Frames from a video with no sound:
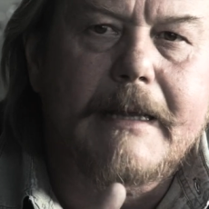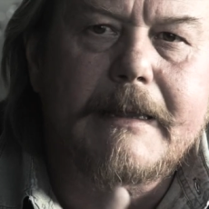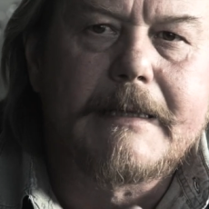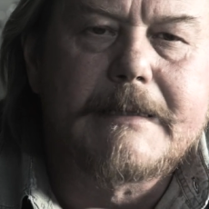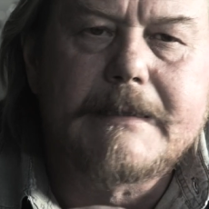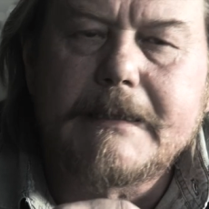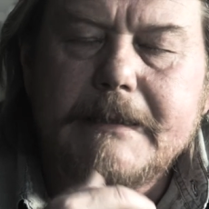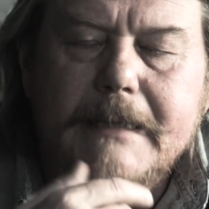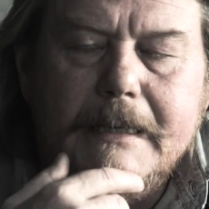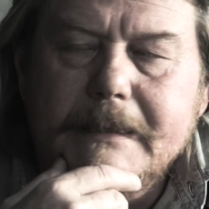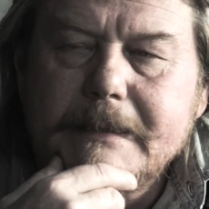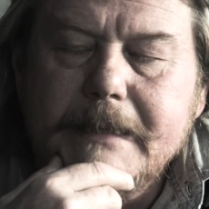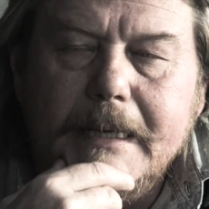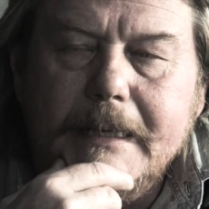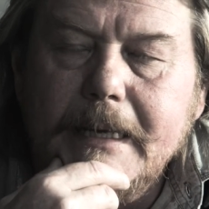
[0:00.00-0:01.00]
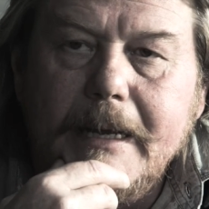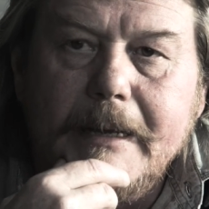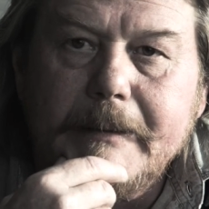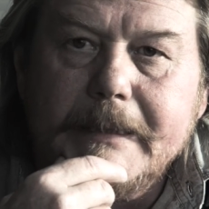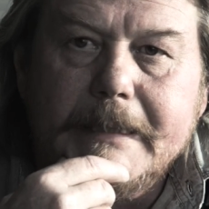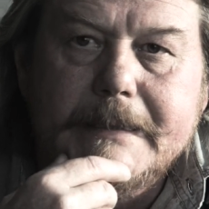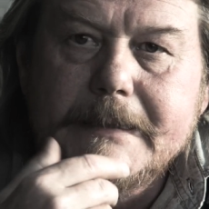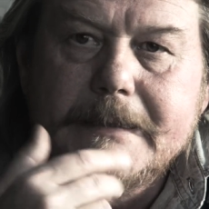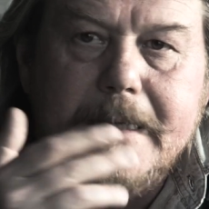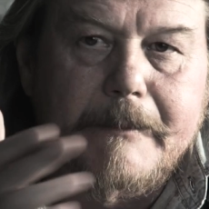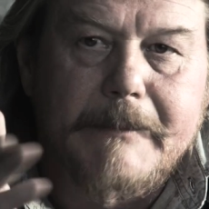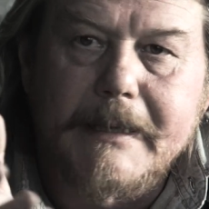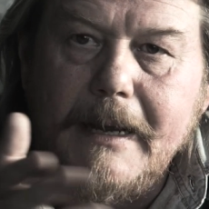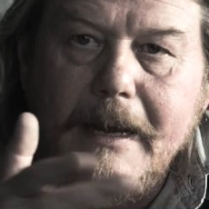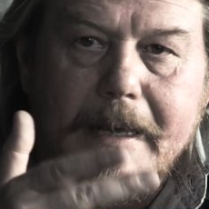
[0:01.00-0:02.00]
at these things, I decided, no, this is
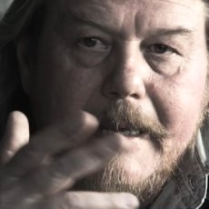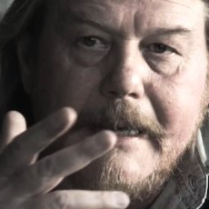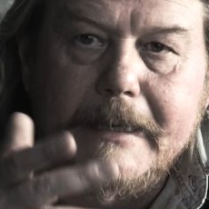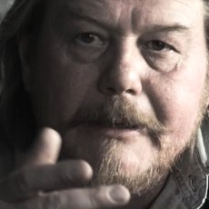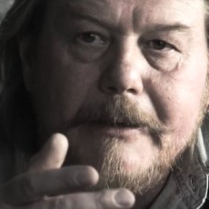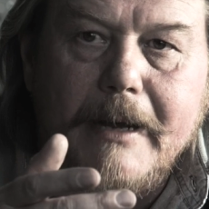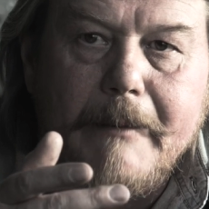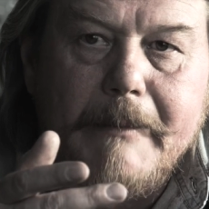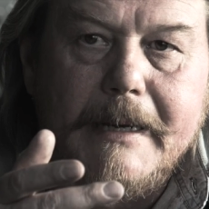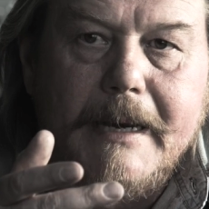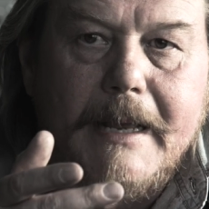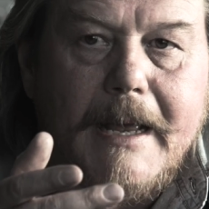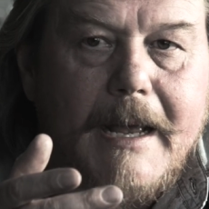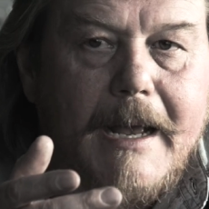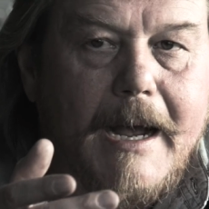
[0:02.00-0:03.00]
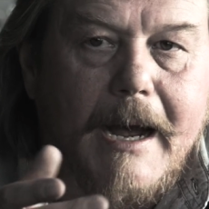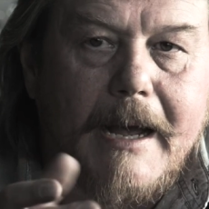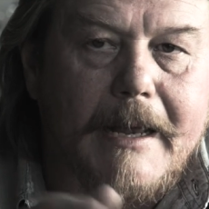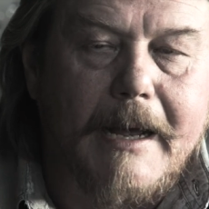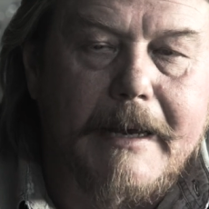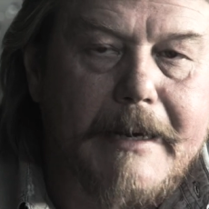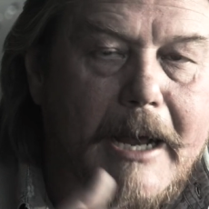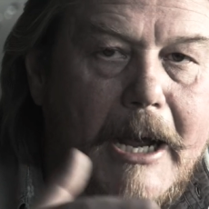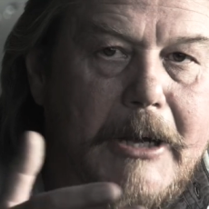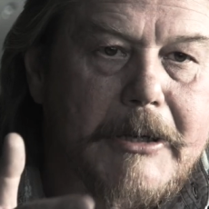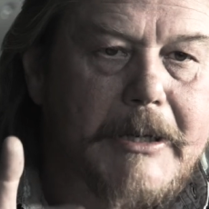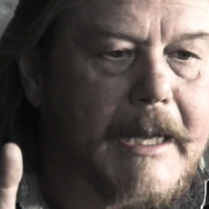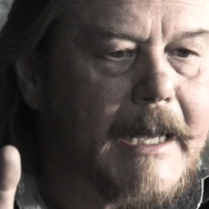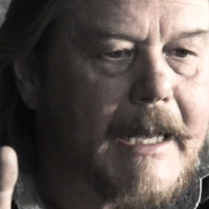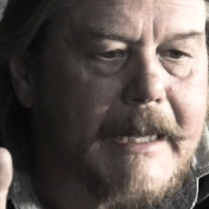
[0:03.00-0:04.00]
something I can do. I mean, I, I know
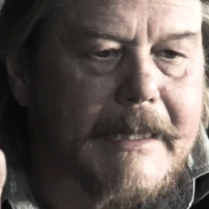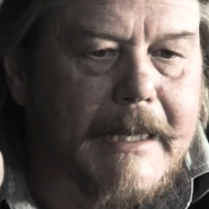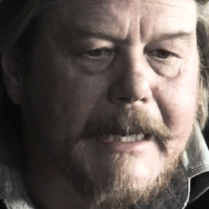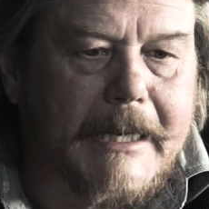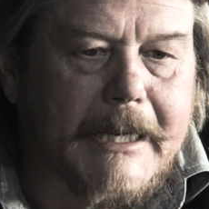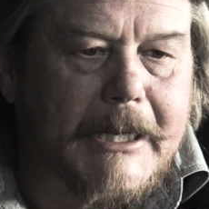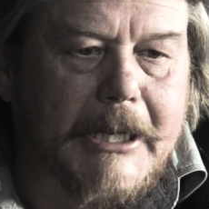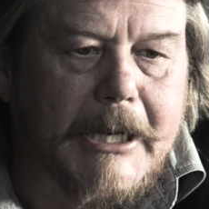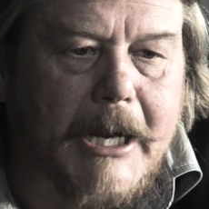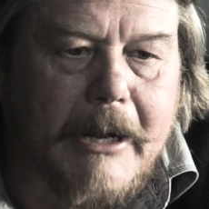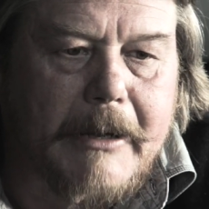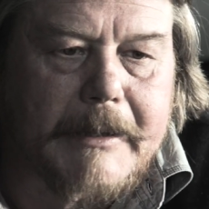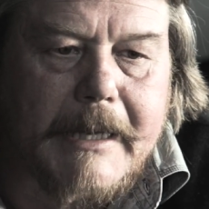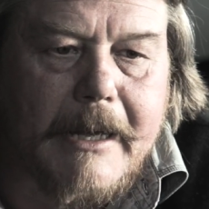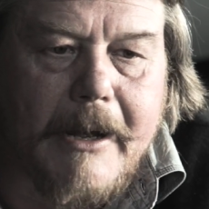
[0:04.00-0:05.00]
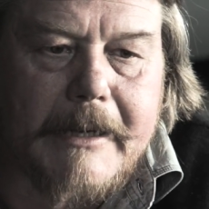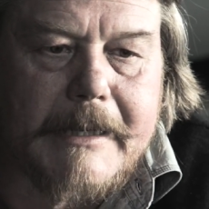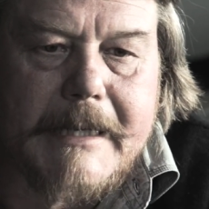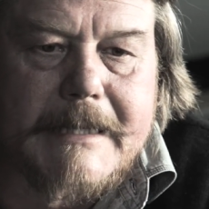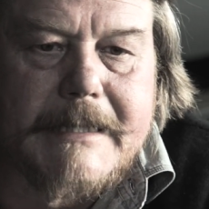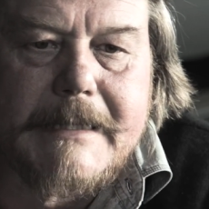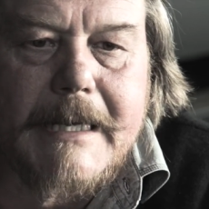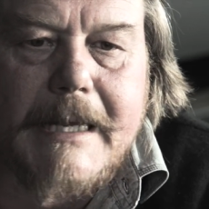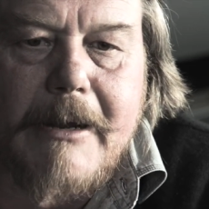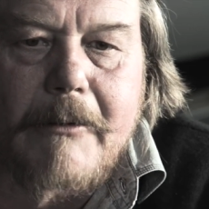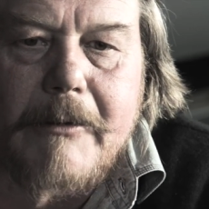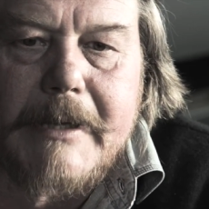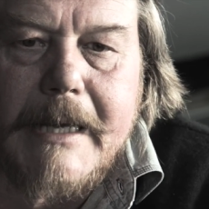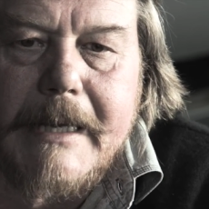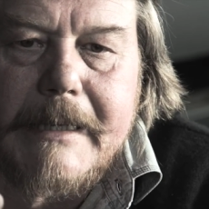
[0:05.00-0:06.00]
that, you know, the artistic
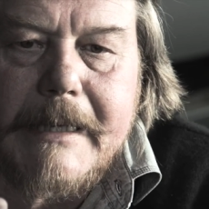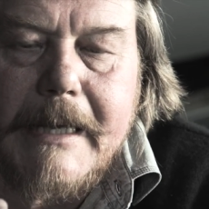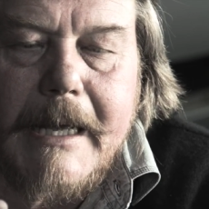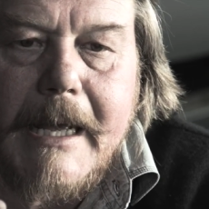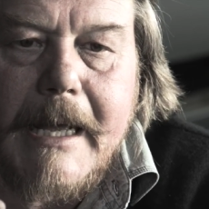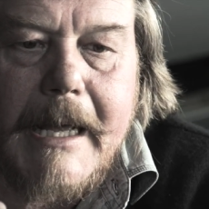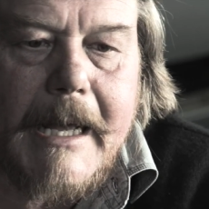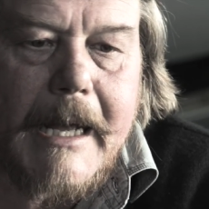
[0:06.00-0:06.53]
or the, the